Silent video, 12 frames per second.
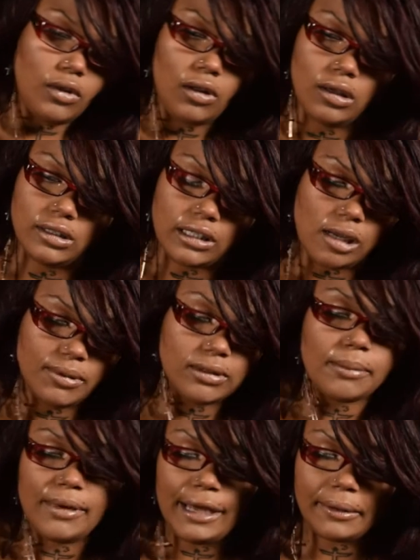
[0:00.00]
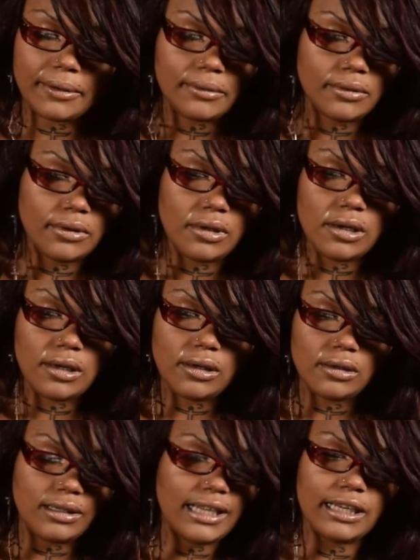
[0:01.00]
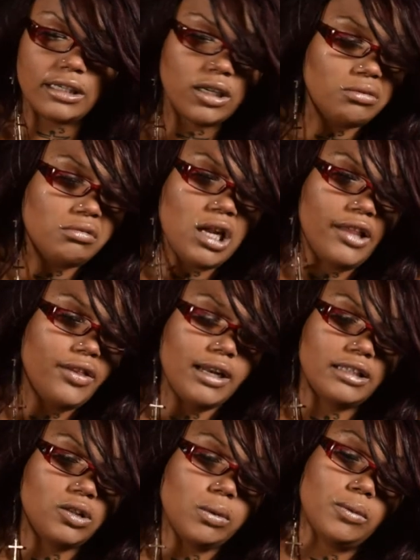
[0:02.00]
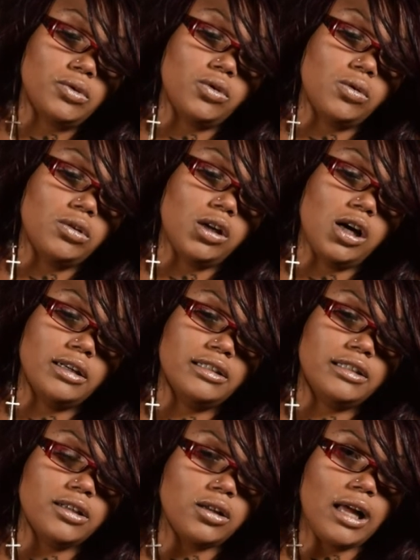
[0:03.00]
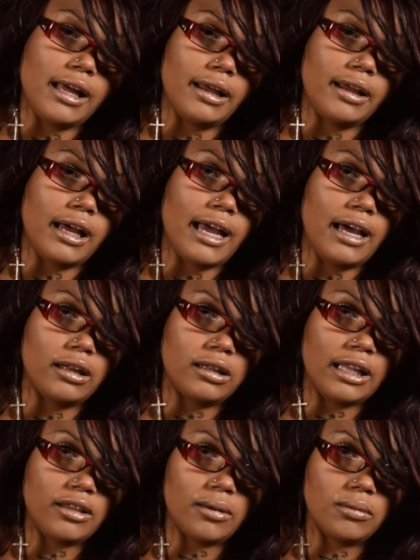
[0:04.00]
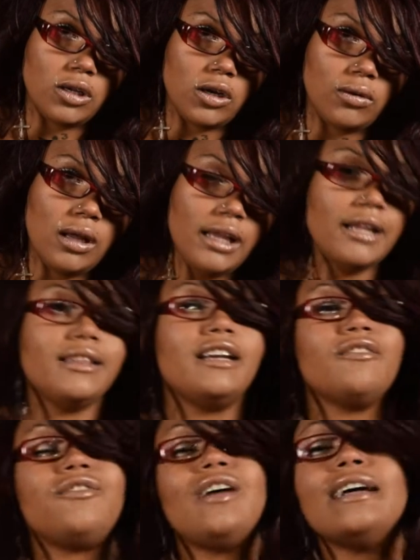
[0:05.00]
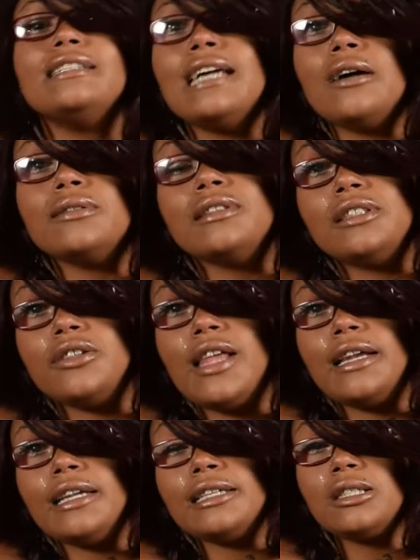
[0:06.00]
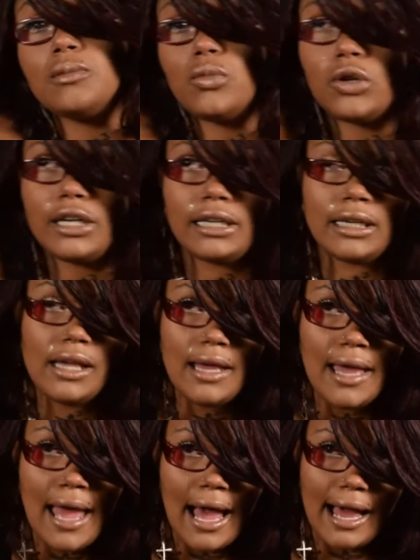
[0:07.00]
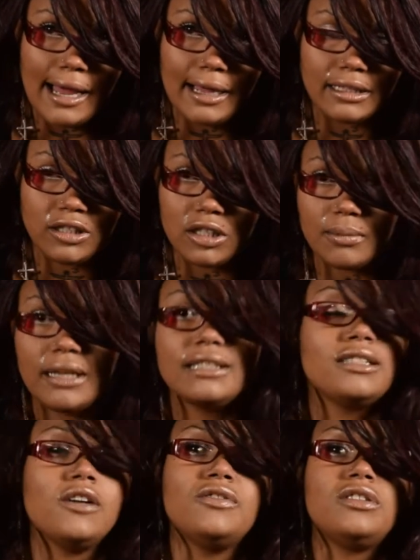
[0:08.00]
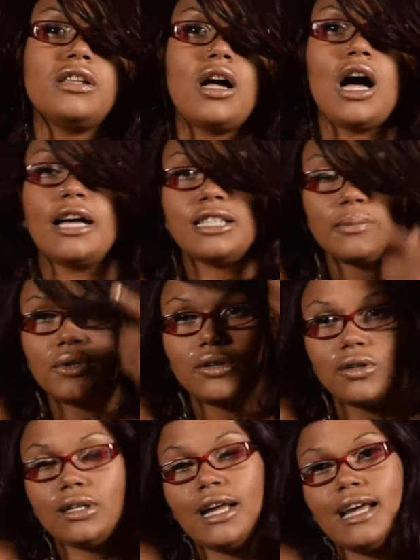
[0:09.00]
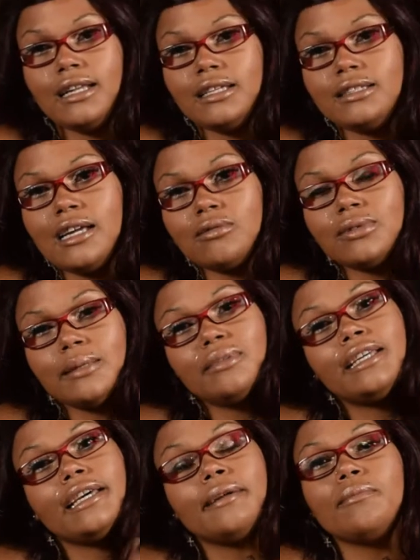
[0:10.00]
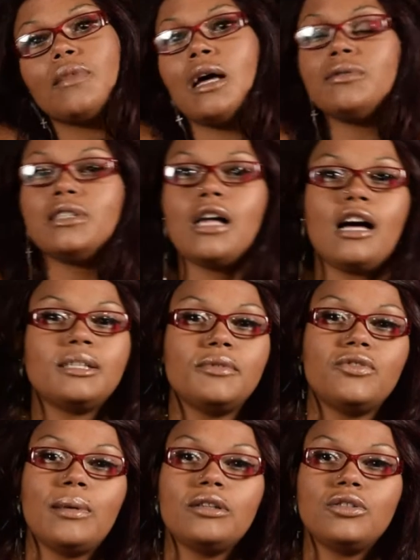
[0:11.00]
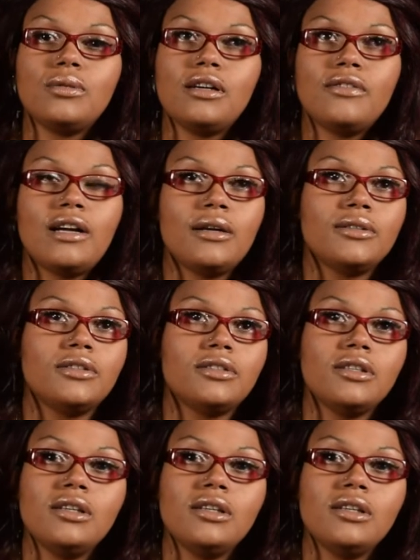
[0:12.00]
I was like, "I'll be right back." They didn't know nothing as to what was going on until I had to let them know. They didn't find out until that next morning. I took myself to the hospital and I had to get that rape kit. I was in the hospital for about 12 hours.